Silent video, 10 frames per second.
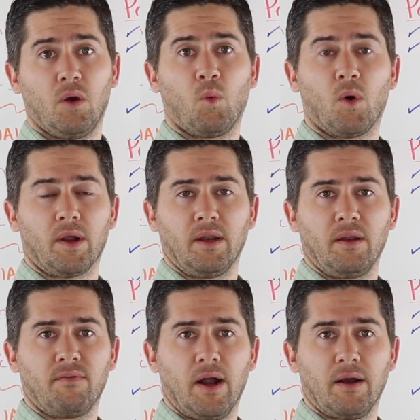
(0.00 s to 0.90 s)
working
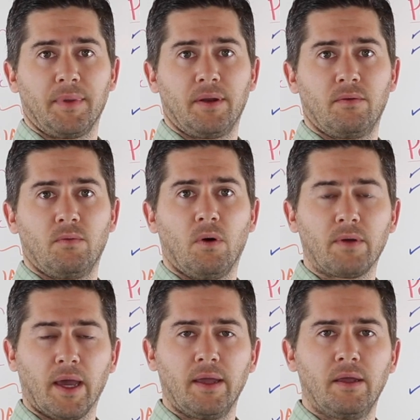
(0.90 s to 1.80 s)
environment. Well,
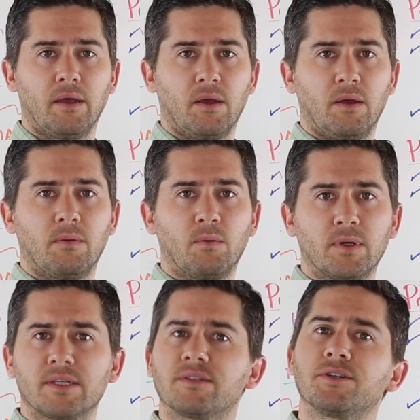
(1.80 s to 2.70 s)
okay,
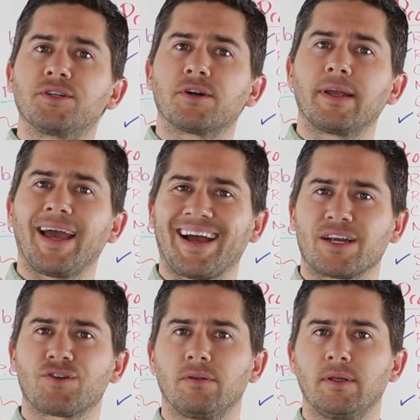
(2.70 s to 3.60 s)
what does the jury
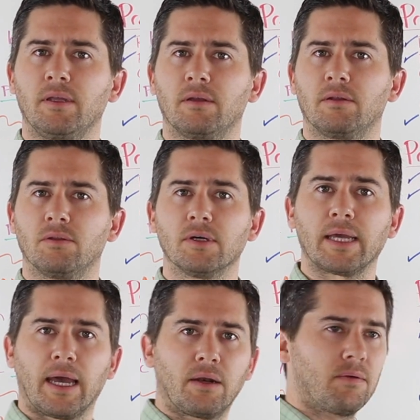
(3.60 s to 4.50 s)
actually look
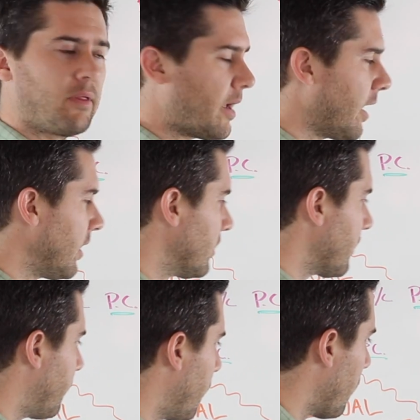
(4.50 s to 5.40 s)
at? Well, they kind of look
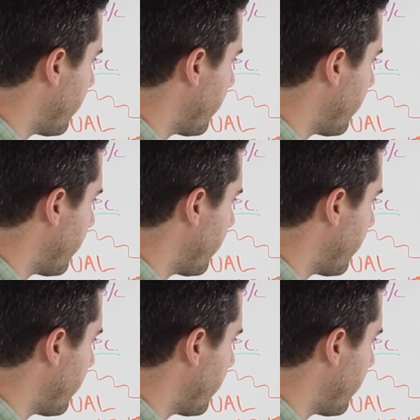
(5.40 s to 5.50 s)
at four